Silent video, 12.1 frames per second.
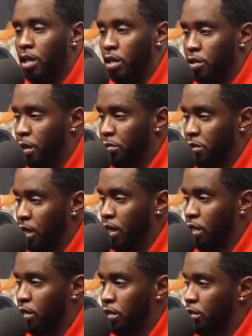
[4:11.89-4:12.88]
You know what I'm
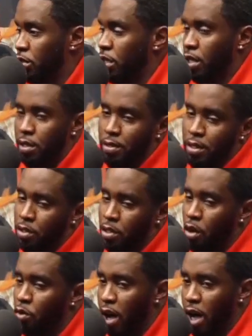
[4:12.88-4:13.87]
saying? Yeah, it's
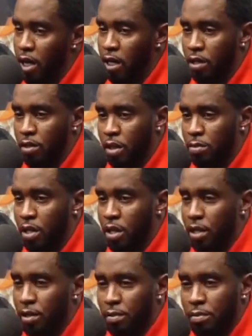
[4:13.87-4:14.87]
all right. You know what I'm
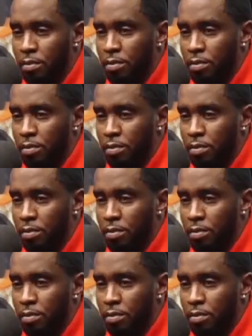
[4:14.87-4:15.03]
saying?